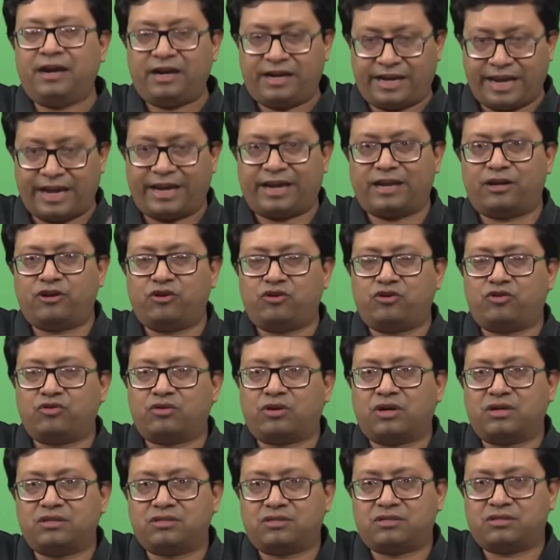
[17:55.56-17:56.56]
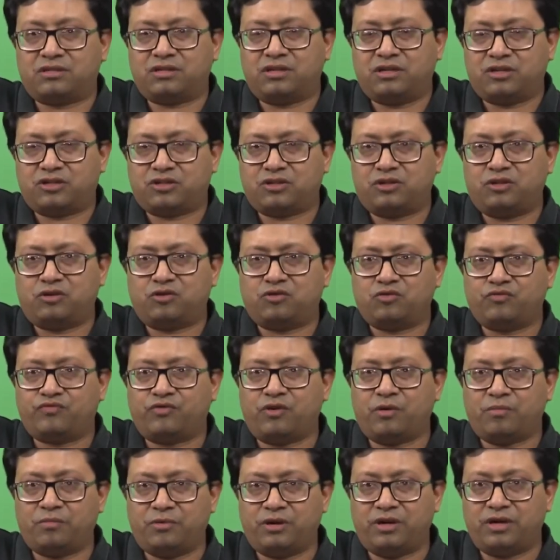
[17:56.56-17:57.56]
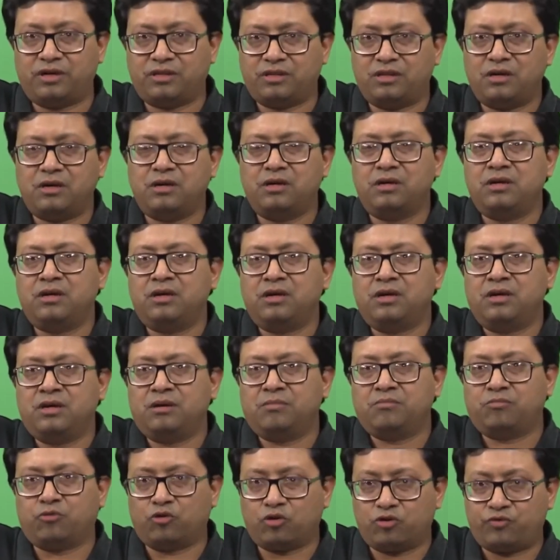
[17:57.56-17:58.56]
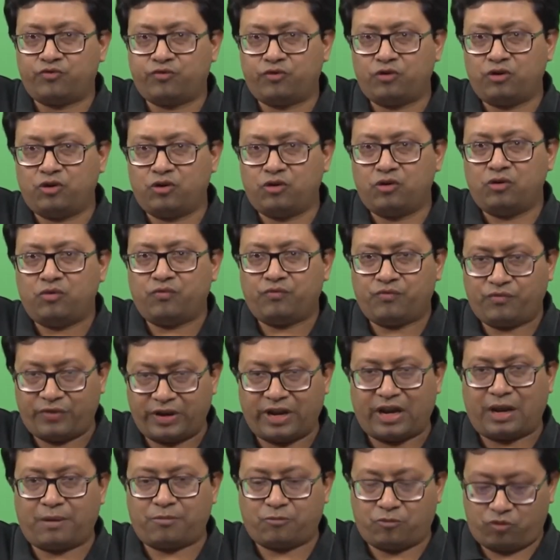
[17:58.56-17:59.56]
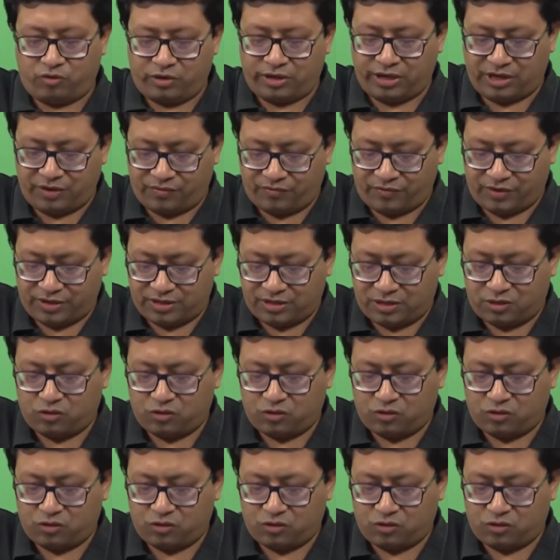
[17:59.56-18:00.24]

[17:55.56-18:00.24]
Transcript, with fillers: taken into consideration to formulate the portfolio where I am going to invest.